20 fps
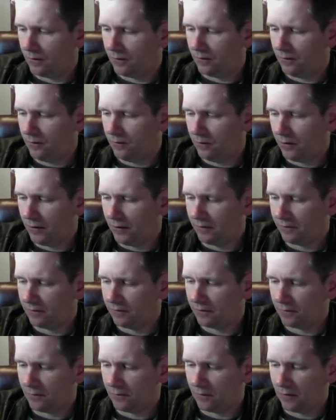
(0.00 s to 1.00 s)
You know, I've
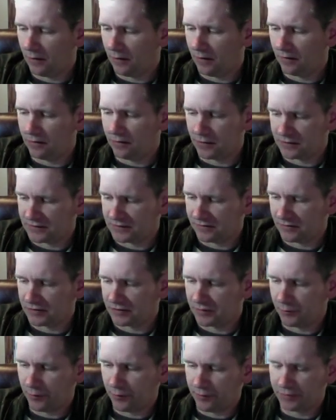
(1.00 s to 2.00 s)
had lots of
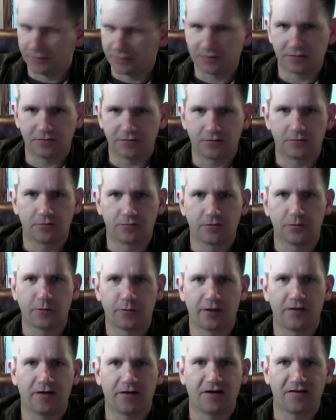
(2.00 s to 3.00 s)
experiences through
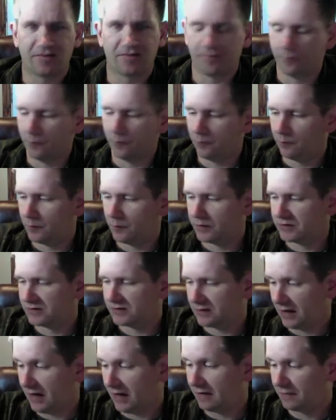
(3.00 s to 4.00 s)
my life,
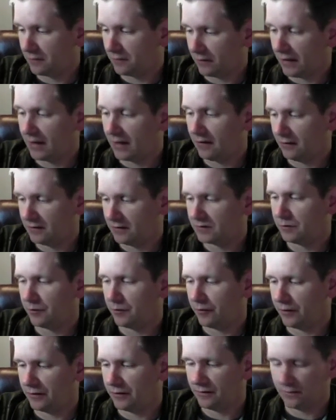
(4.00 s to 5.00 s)
much after that
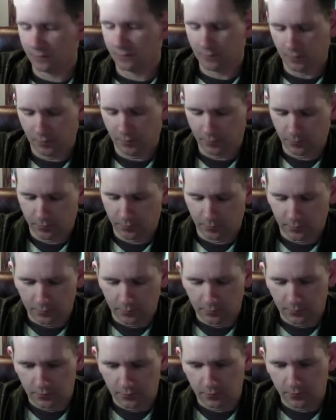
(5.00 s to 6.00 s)
experience,
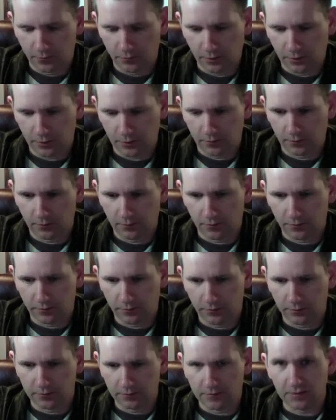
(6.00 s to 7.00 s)
that
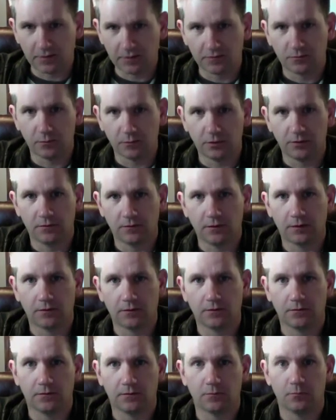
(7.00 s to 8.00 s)
tells me
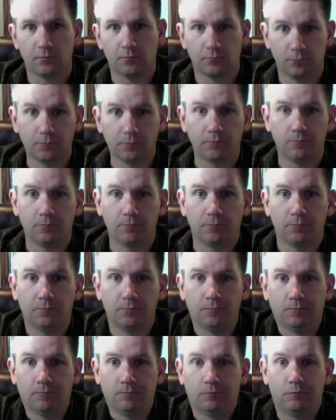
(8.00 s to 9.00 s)
that
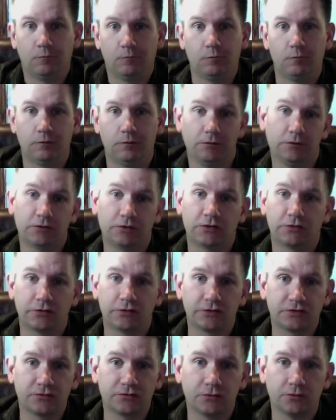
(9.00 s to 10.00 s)
the
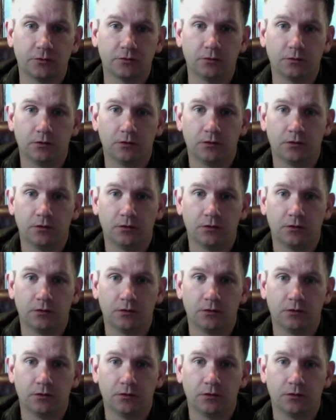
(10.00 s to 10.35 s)
church is true.